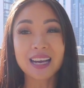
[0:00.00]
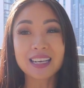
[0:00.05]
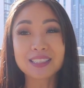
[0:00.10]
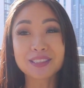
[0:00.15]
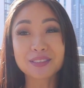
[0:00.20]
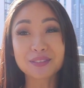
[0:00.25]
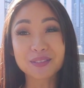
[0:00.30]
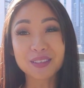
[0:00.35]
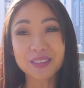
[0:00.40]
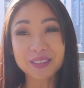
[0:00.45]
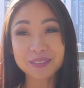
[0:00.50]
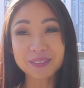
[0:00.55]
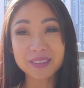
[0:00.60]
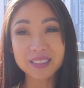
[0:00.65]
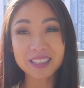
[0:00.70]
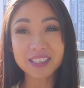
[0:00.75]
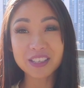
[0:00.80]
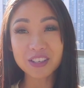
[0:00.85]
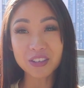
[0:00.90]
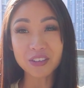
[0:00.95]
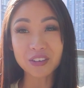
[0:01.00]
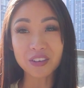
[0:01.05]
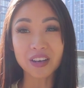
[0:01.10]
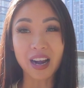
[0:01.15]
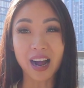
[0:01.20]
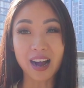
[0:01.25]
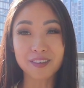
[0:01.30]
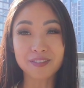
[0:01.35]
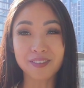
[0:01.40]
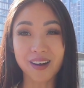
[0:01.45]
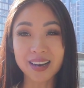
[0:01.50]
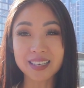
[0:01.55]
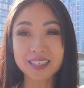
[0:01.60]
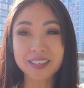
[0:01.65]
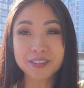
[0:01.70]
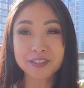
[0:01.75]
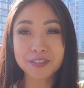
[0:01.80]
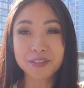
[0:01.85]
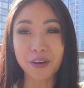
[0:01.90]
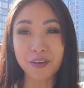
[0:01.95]
It's really cute. I find
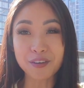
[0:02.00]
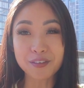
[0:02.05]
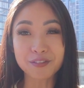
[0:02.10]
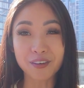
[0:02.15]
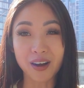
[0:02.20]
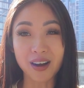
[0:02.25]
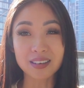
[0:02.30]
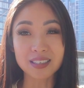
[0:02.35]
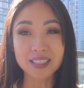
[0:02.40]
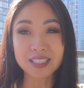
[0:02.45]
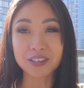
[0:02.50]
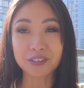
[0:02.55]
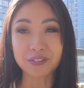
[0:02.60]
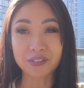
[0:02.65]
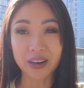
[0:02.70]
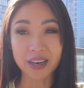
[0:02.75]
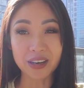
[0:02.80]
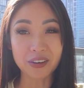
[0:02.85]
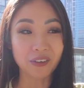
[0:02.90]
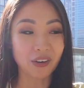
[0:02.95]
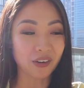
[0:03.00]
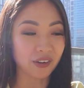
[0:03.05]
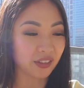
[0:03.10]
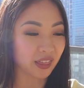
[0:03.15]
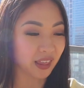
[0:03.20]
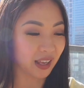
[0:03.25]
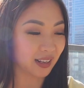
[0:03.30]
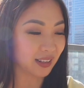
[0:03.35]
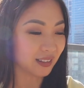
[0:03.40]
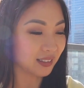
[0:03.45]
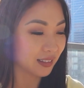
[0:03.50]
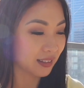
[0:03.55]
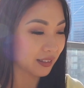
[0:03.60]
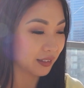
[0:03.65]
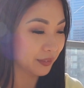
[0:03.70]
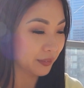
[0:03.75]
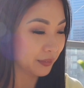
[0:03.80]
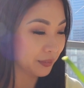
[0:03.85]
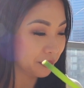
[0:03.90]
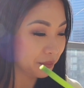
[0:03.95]
it so fun to regrow these.
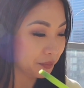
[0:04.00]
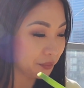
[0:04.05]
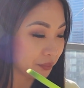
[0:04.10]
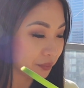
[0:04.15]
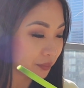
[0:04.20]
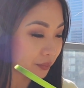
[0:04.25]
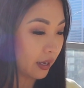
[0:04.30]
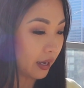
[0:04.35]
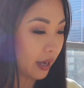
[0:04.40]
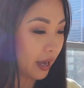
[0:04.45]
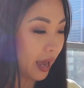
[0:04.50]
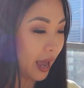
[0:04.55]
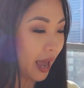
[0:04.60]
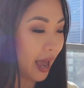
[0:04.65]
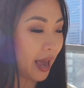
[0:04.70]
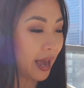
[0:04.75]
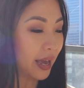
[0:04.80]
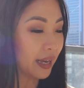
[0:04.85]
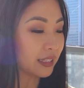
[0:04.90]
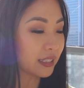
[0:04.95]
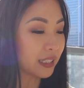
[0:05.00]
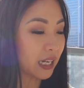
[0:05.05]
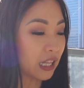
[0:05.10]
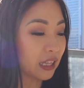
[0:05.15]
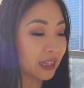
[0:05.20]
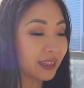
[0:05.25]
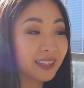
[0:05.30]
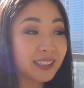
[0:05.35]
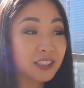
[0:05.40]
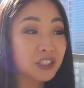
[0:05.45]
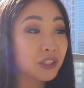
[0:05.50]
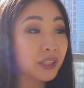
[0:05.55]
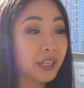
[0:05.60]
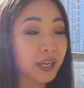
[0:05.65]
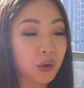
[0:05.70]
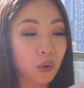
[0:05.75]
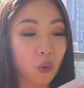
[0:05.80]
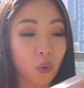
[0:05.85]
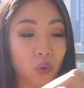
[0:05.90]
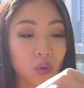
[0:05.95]
And
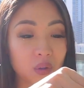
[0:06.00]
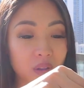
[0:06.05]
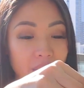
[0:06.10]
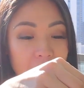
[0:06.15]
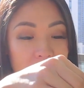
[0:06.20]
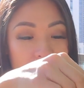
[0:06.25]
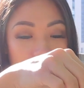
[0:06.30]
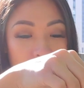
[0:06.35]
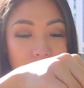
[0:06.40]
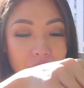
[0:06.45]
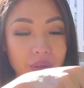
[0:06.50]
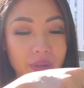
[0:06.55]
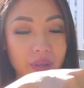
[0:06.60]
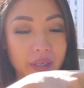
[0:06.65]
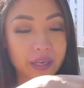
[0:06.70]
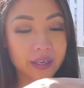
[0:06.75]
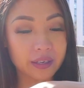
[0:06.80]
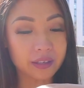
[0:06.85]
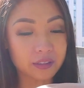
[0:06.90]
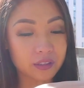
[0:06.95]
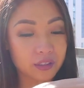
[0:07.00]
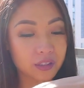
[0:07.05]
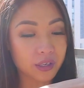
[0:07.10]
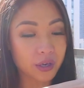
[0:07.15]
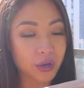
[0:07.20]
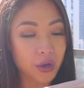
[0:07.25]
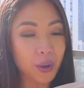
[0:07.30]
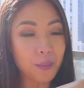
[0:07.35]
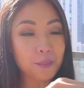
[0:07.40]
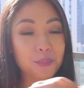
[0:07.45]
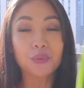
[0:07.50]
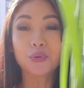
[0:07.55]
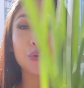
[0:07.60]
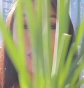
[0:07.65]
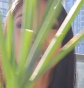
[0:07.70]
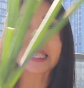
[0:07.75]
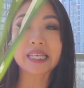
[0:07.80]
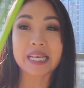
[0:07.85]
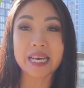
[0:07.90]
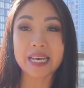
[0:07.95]
literally all I do is
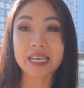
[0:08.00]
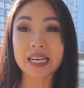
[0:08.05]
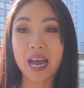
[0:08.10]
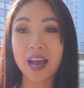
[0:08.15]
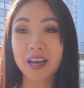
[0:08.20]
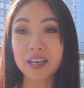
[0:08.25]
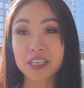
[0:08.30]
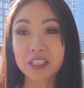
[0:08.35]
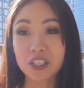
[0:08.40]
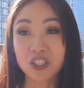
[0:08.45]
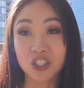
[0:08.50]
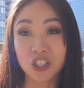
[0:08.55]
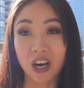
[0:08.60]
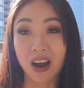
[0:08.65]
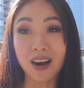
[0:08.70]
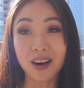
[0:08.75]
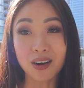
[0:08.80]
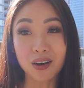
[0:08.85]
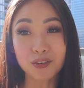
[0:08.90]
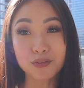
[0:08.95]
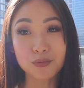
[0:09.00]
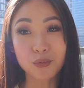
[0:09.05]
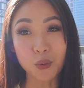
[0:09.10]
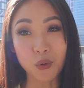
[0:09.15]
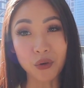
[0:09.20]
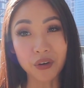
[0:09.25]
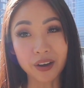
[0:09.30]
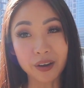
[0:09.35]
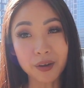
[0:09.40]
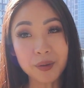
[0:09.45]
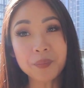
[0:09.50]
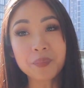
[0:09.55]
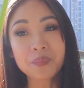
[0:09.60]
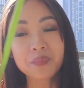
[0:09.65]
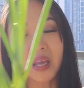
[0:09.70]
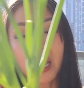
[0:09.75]
put it in a jar of water.